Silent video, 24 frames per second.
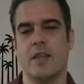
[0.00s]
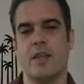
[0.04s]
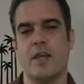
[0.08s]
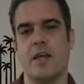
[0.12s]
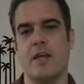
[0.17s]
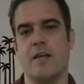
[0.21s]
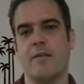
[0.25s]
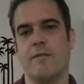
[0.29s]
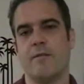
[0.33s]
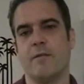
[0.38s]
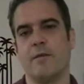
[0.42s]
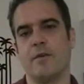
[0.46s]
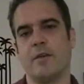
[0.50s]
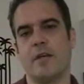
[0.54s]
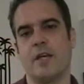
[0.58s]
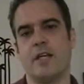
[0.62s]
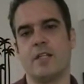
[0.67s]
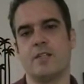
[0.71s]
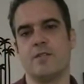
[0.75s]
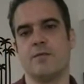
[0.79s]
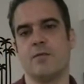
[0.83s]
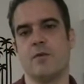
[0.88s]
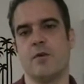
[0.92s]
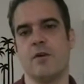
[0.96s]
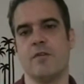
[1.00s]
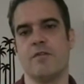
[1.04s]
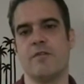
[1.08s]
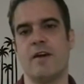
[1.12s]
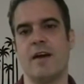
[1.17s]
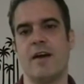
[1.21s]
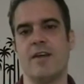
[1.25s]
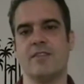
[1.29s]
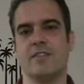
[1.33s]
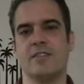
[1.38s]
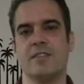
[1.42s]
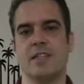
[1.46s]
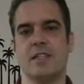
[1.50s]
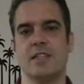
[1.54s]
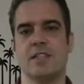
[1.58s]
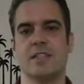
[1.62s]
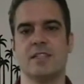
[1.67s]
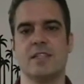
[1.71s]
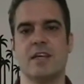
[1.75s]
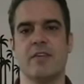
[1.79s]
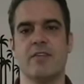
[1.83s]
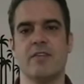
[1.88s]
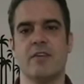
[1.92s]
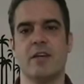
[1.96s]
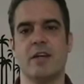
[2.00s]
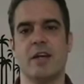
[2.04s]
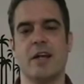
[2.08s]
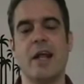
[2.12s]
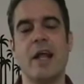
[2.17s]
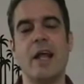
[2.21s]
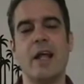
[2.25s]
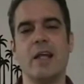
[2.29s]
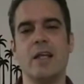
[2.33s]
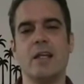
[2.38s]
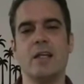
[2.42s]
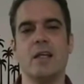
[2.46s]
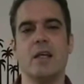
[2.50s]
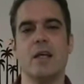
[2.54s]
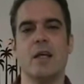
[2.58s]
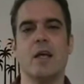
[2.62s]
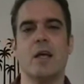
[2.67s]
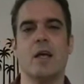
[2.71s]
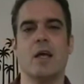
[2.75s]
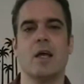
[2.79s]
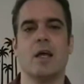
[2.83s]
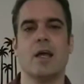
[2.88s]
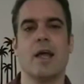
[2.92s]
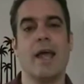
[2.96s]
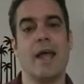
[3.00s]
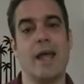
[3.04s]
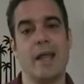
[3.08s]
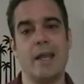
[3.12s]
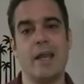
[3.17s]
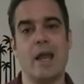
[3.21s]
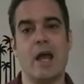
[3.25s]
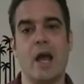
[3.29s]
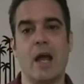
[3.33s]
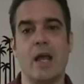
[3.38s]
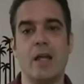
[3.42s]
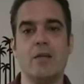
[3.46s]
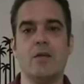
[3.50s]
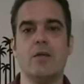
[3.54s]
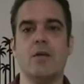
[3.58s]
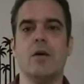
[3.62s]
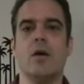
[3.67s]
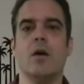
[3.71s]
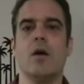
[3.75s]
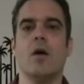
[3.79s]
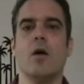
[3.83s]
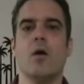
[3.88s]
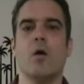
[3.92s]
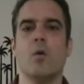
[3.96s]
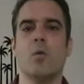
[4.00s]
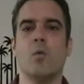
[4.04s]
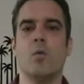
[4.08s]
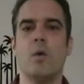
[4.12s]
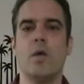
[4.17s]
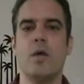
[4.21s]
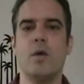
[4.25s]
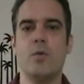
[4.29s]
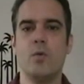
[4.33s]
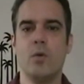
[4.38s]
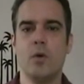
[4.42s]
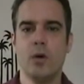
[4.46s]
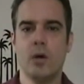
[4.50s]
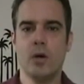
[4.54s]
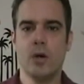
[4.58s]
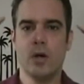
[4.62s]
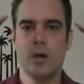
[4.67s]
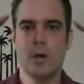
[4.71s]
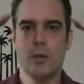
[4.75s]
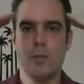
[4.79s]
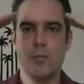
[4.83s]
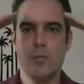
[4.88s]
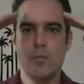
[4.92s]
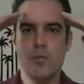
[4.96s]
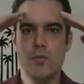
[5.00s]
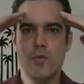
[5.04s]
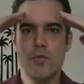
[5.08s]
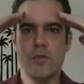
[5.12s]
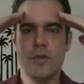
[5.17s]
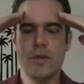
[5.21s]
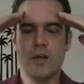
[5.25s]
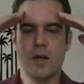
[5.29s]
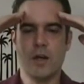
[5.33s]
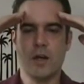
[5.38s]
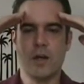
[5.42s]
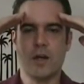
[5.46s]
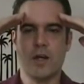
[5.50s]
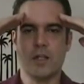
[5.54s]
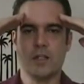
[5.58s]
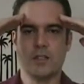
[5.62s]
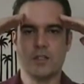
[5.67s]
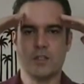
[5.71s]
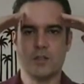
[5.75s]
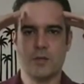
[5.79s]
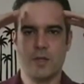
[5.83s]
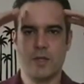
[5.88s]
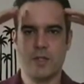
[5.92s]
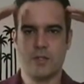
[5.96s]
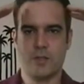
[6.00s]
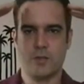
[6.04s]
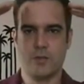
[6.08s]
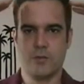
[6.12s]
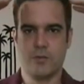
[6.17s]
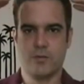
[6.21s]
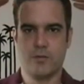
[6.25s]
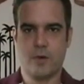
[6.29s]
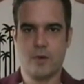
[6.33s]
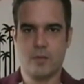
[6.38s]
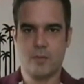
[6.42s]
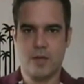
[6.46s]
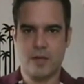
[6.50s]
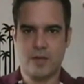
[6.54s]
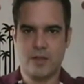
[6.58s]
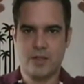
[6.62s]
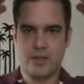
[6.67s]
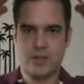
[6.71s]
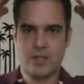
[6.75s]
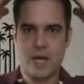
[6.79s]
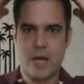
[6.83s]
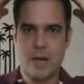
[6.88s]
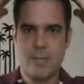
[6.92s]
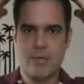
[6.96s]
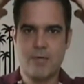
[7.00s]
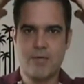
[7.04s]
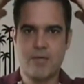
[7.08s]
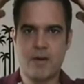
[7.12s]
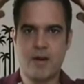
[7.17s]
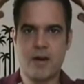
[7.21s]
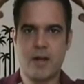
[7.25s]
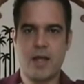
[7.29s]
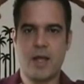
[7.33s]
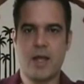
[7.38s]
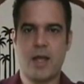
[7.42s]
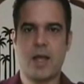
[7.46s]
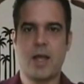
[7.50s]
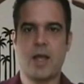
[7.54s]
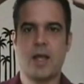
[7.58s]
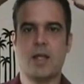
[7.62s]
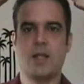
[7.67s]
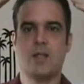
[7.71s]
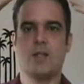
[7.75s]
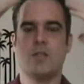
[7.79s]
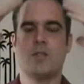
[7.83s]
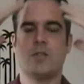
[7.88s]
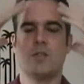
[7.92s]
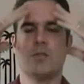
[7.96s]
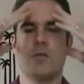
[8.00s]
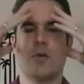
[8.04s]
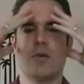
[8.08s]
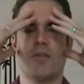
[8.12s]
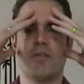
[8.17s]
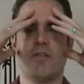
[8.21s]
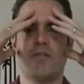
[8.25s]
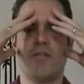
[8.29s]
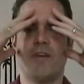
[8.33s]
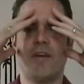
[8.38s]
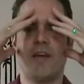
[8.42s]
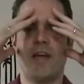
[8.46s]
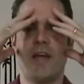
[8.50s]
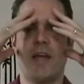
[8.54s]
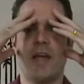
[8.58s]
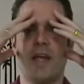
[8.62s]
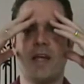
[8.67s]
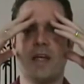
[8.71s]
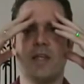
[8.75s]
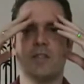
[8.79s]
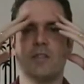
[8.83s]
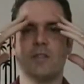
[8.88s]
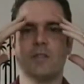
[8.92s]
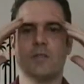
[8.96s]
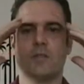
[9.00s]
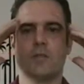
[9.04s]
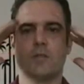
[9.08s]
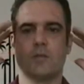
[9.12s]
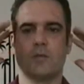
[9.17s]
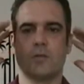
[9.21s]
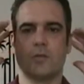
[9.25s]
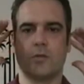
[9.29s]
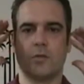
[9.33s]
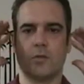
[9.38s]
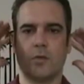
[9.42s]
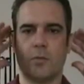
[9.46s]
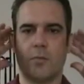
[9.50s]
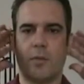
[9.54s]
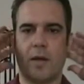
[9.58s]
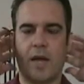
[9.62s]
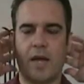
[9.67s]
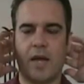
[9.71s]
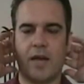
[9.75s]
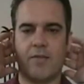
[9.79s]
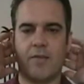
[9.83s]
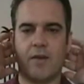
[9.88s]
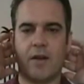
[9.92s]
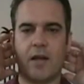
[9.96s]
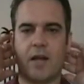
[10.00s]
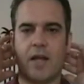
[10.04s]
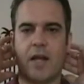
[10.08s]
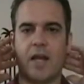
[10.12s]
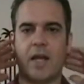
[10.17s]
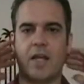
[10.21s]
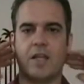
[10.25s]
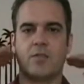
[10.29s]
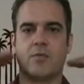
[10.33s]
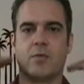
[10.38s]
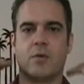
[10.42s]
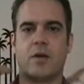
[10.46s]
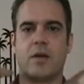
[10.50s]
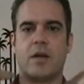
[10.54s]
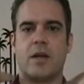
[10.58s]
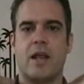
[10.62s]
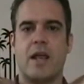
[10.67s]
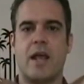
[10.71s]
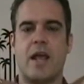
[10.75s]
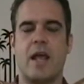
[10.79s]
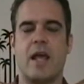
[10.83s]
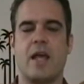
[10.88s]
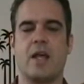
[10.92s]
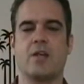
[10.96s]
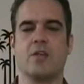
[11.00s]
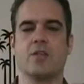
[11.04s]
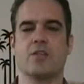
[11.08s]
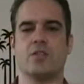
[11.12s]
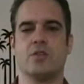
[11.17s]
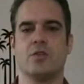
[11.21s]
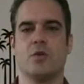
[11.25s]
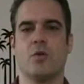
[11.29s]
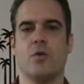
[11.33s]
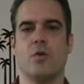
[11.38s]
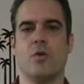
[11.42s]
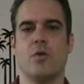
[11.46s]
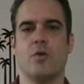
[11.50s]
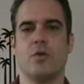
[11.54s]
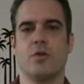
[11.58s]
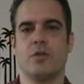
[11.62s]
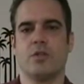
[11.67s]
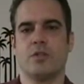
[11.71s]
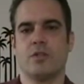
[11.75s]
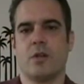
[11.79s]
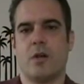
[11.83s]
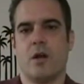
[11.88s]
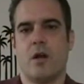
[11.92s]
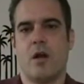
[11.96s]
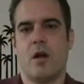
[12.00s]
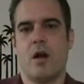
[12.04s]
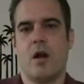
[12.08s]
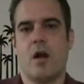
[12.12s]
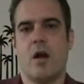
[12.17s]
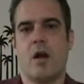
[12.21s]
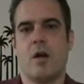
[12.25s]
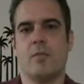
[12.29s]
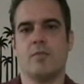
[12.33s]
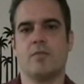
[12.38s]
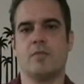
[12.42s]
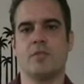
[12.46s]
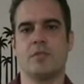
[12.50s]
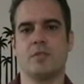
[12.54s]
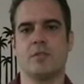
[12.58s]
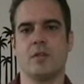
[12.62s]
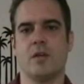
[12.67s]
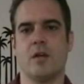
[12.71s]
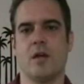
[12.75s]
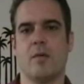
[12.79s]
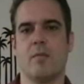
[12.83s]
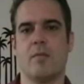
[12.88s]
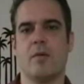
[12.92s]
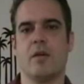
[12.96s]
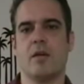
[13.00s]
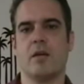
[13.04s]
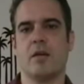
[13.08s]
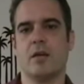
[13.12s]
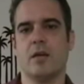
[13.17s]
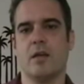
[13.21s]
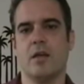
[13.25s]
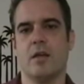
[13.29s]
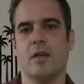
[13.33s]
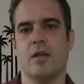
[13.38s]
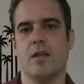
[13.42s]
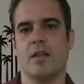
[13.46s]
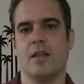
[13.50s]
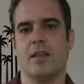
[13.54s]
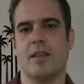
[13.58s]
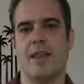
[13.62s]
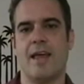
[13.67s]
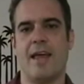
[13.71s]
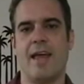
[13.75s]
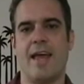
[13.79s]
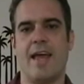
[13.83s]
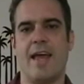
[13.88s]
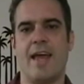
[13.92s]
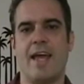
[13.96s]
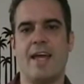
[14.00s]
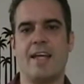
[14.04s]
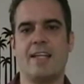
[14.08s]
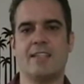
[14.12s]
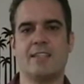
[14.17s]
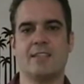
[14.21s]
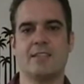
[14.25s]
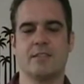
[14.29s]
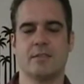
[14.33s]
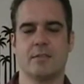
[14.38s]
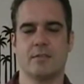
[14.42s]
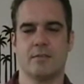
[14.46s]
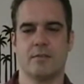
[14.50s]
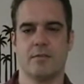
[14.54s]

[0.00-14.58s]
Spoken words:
then for days 4, 5, 6, 7, and 8, and 9, we were moving our concentration from like the top of our head to our face, to the back of our head, to our neck, shoulders, arms, stomach, legs,